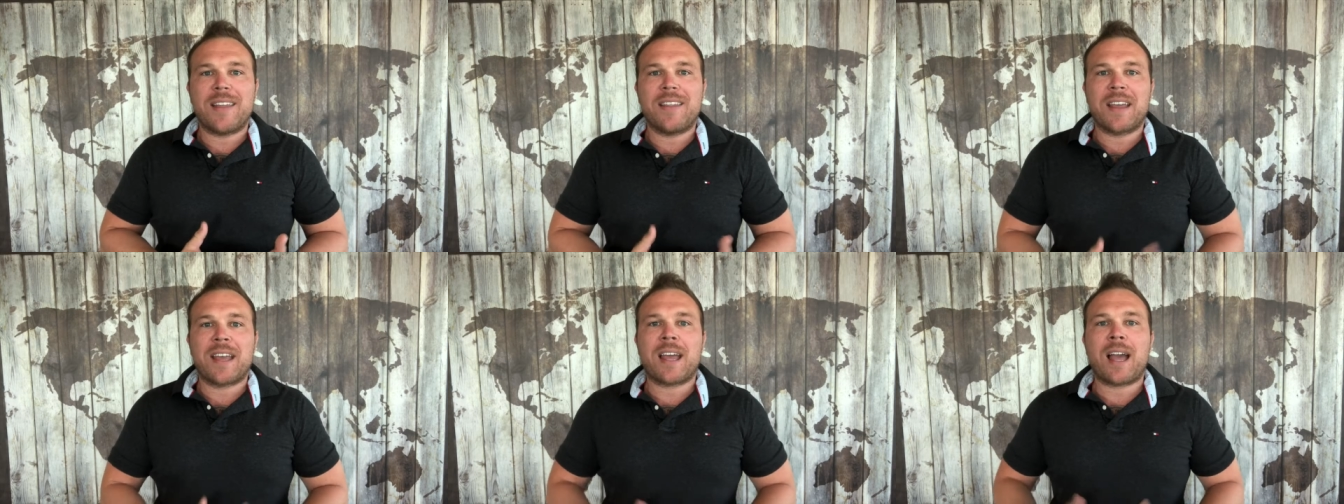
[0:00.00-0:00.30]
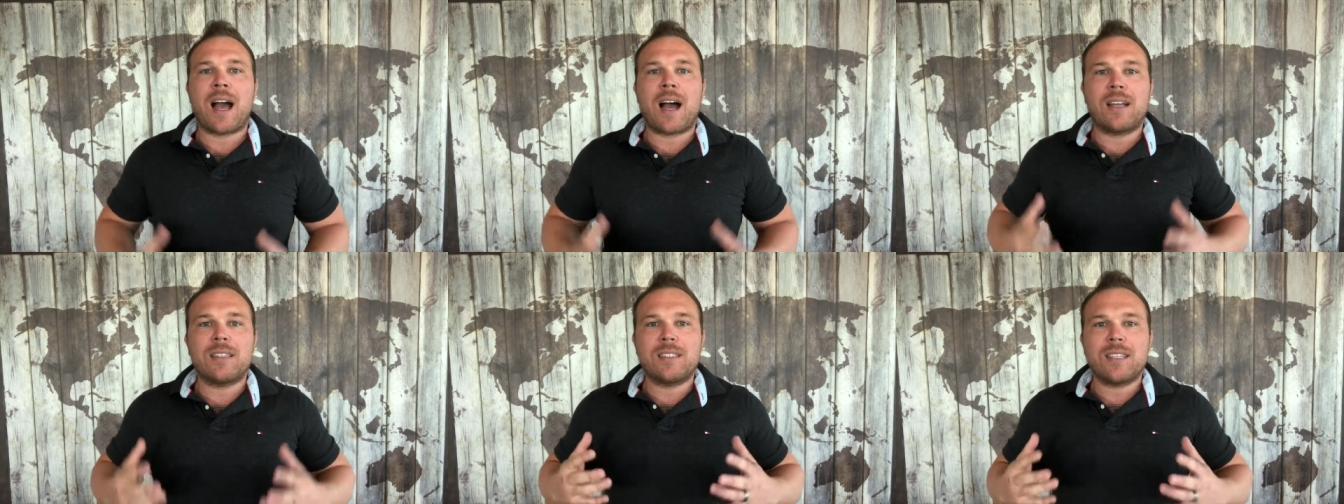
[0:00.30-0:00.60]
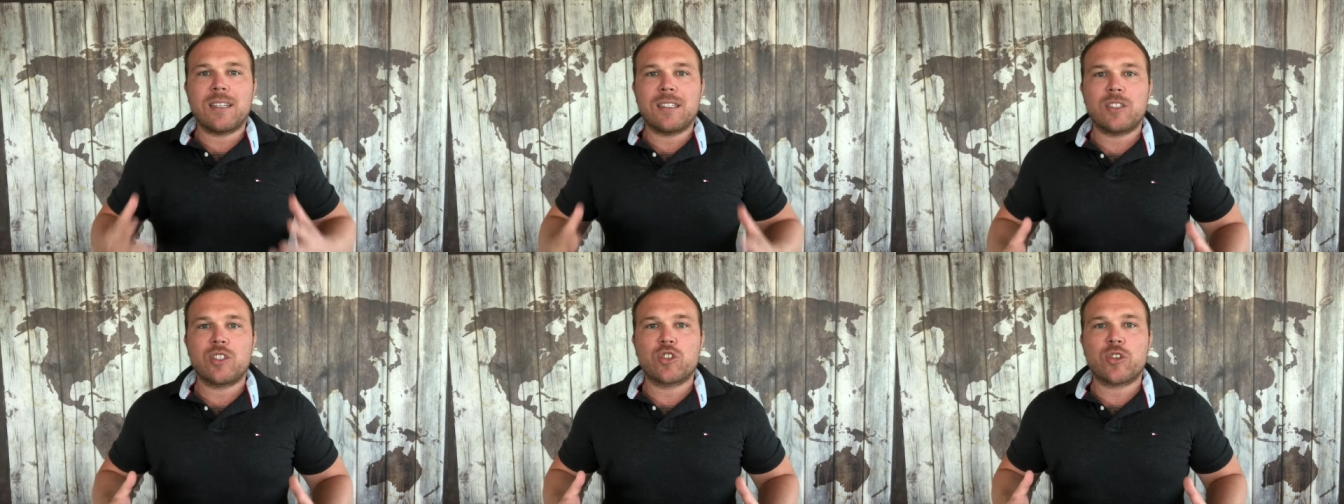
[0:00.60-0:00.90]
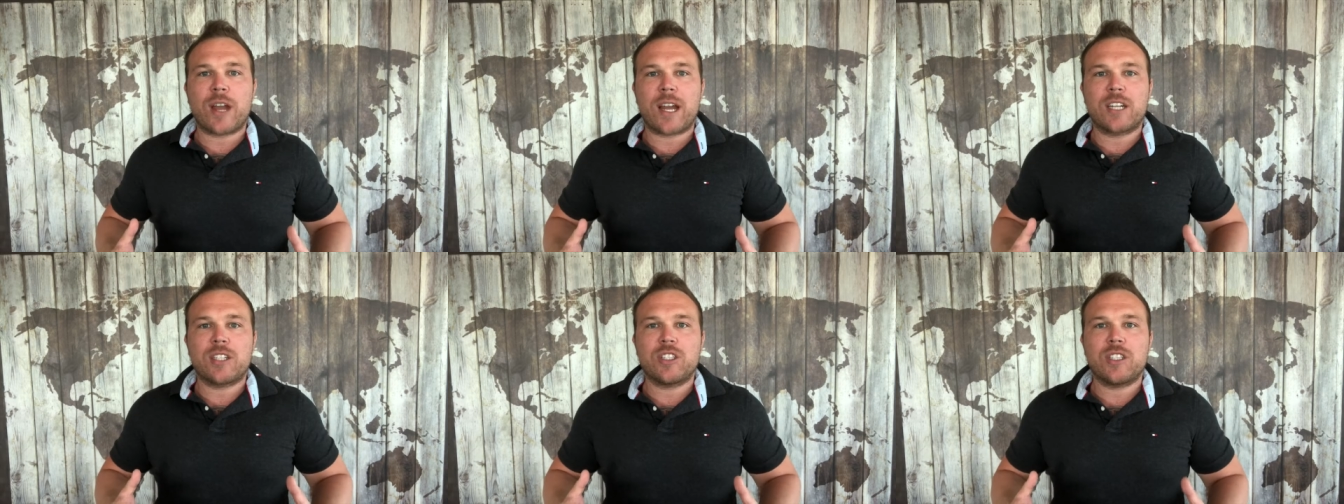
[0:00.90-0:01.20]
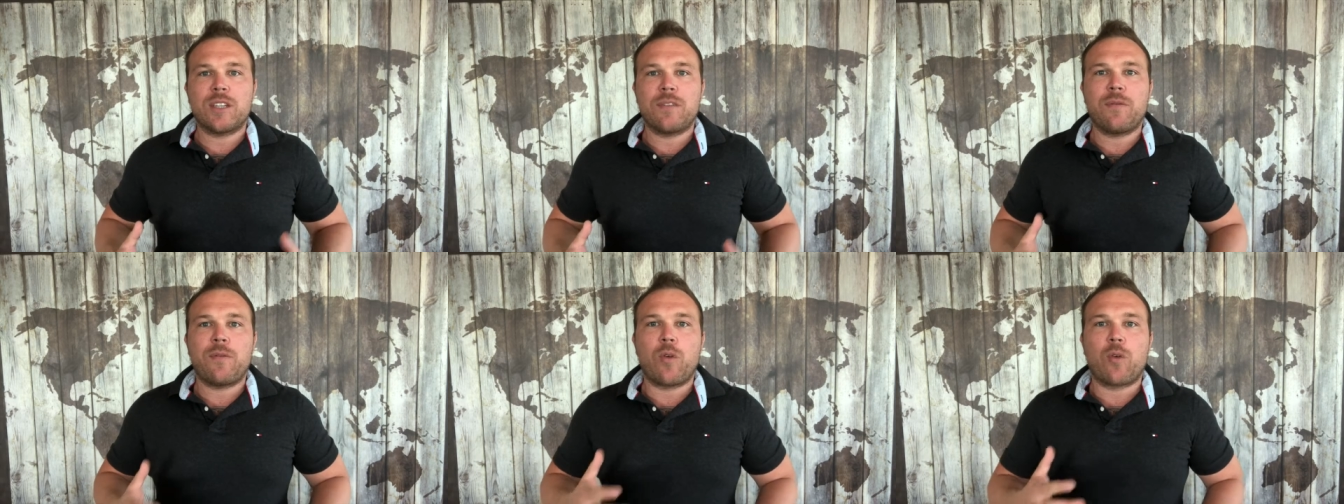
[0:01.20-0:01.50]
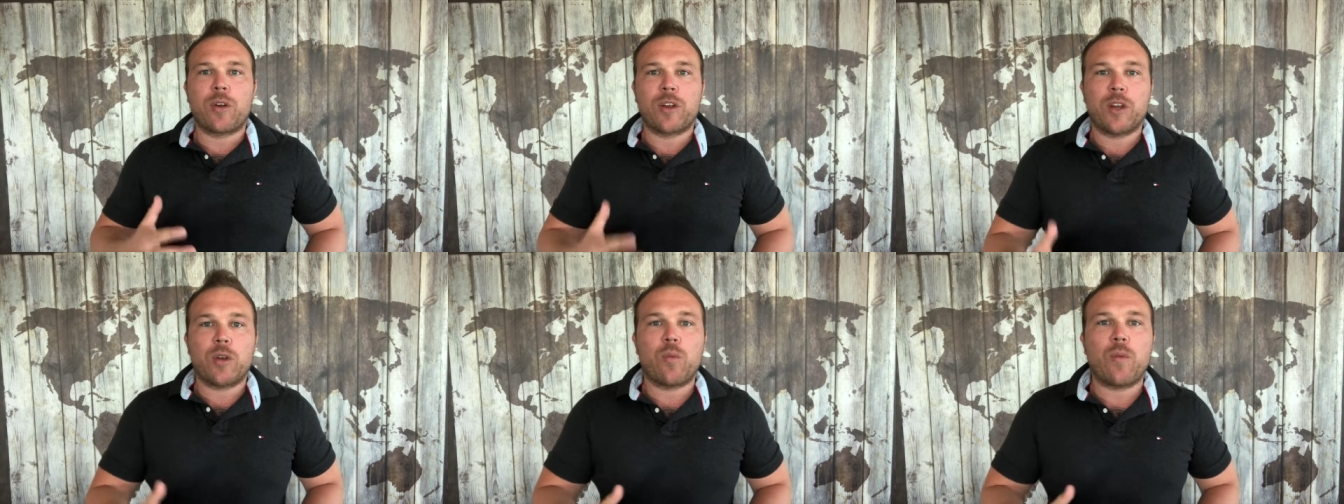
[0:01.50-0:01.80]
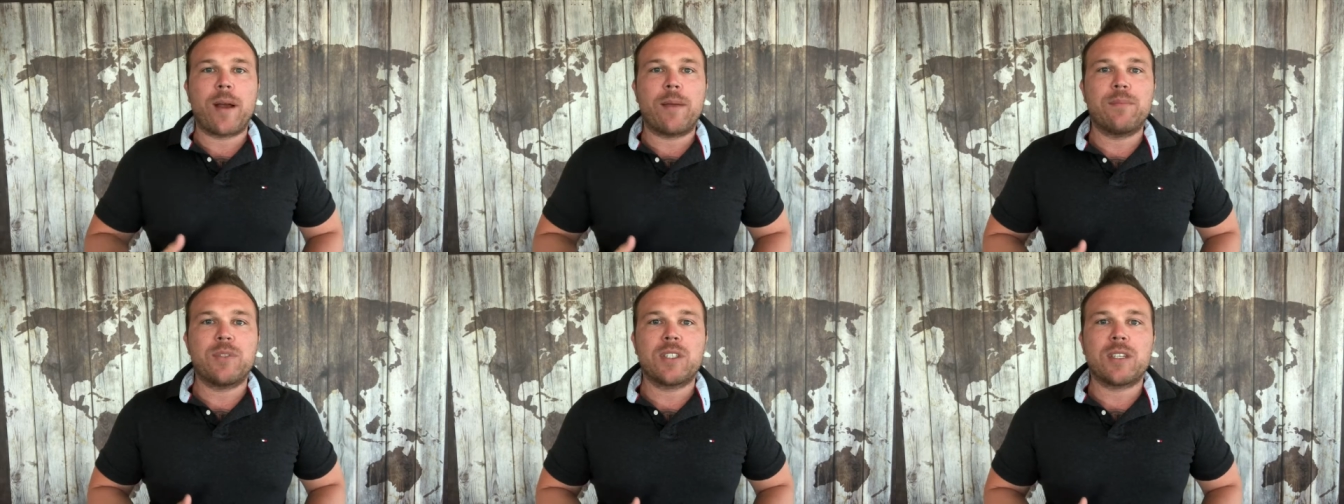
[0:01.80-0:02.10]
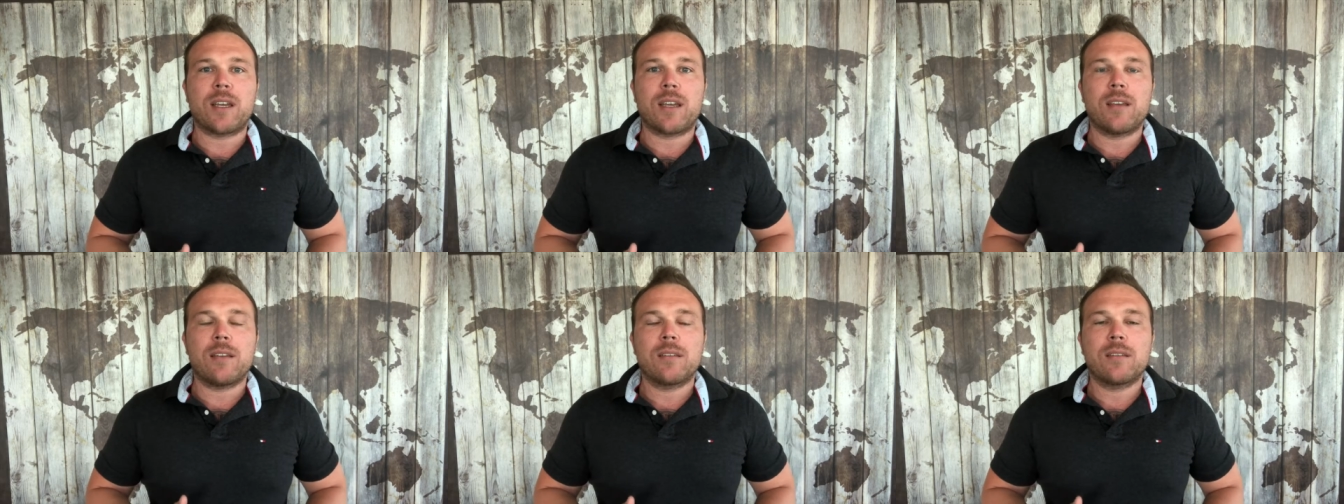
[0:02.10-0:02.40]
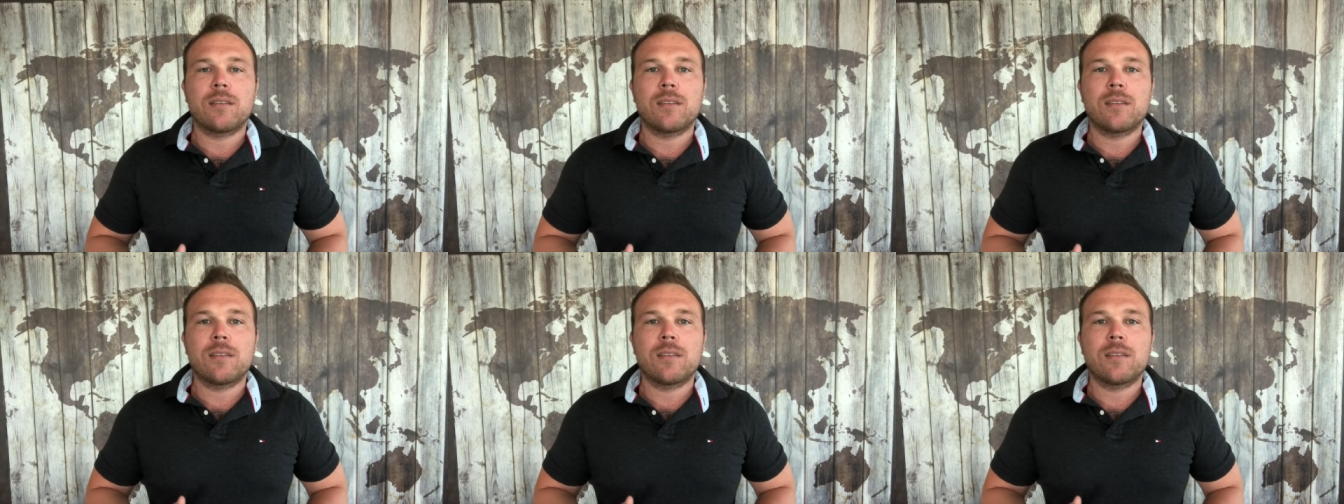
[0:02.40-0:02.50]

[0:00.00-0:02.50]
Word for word: and the content strategy for your website.